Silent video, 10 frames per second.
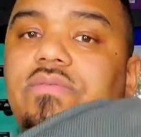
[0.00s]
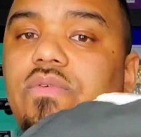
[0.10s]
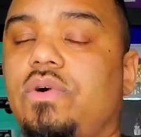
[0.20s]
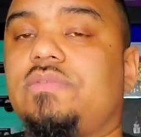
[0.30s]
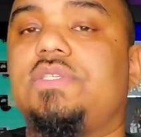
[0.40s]

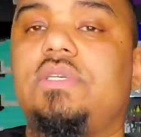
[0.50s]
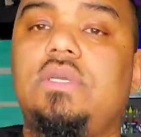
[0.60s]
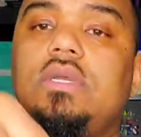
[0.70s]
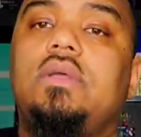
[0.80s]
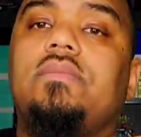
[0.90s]
fourths.
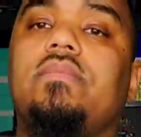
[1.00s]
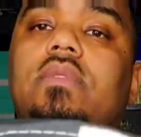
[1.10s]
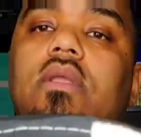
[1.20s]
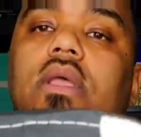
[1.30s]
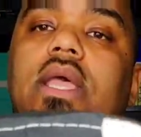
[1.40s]

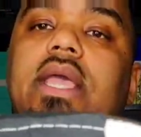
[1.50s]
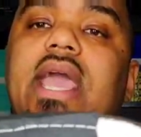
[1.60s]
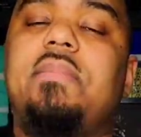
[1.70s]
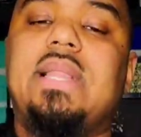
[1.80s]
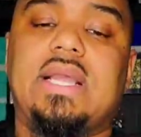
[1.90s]
It
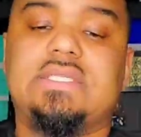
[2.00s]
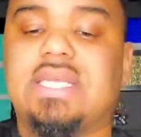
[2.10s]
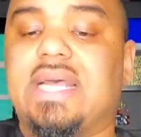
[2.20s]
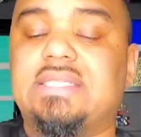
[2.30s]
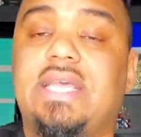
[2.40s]
came in like a
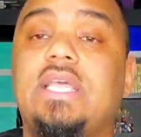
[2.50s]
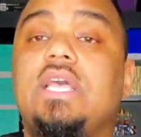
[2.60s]
size eight.